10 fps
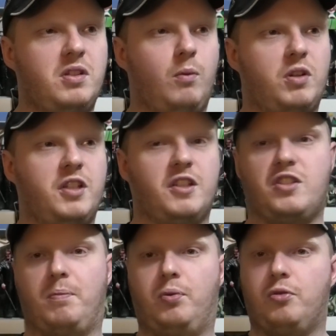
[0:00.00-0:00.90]
like watching The
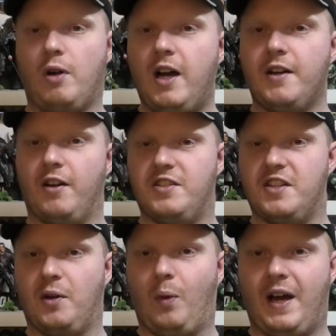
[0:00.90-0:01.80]
Sopranos
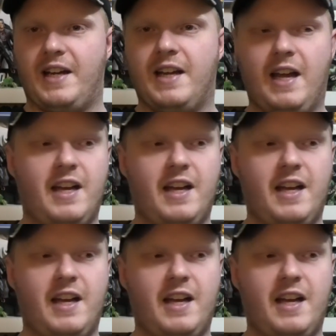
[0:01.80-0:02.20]
in a way.